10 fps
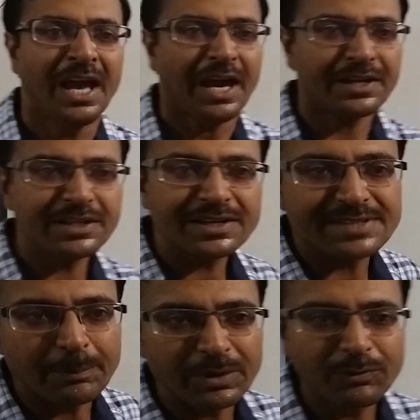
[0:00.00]
Another
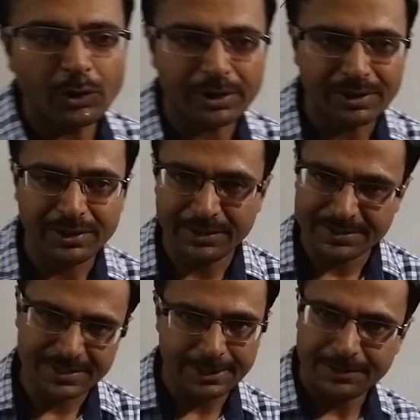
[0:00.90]
example for
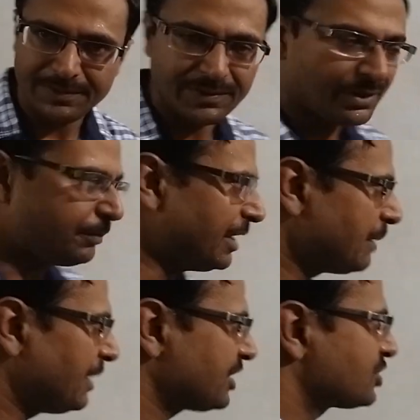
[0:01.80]
say
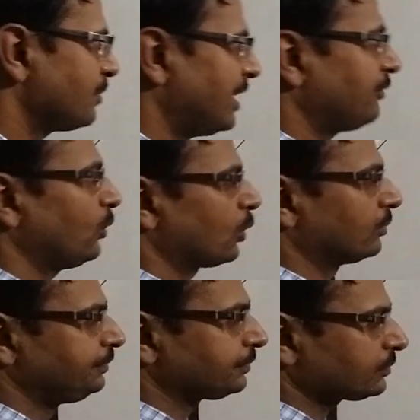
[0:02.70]
multiplication by 4.
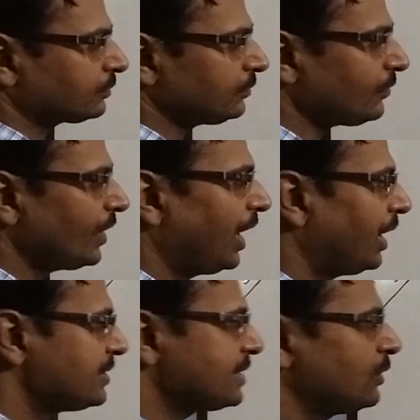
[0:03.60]

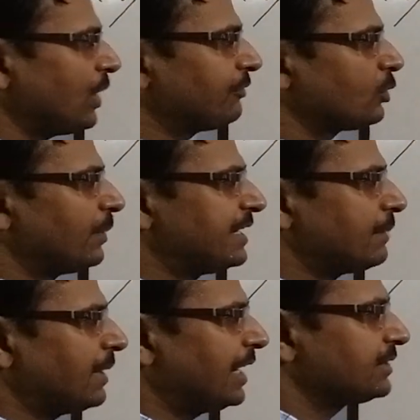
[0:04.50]
I say you have to
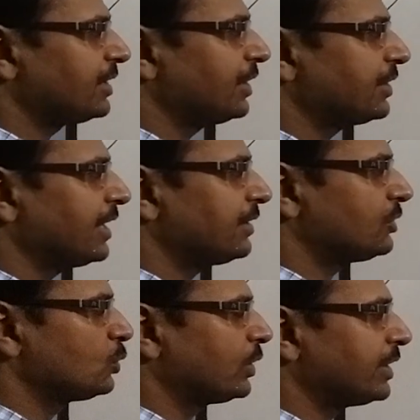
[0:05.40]
multiply
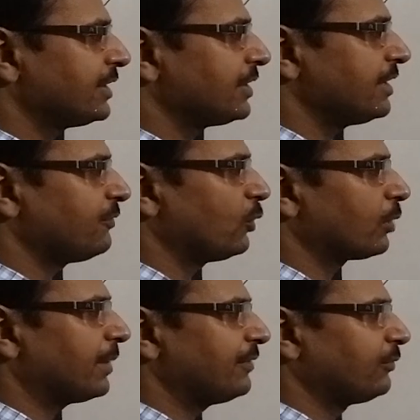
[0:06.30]

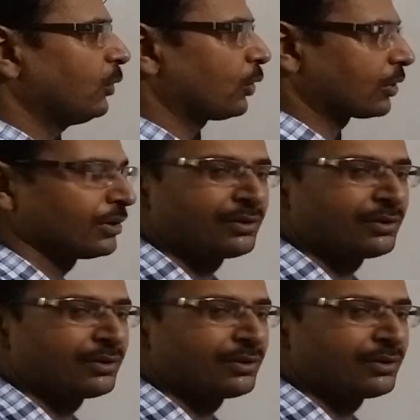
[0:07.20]
234 by 4.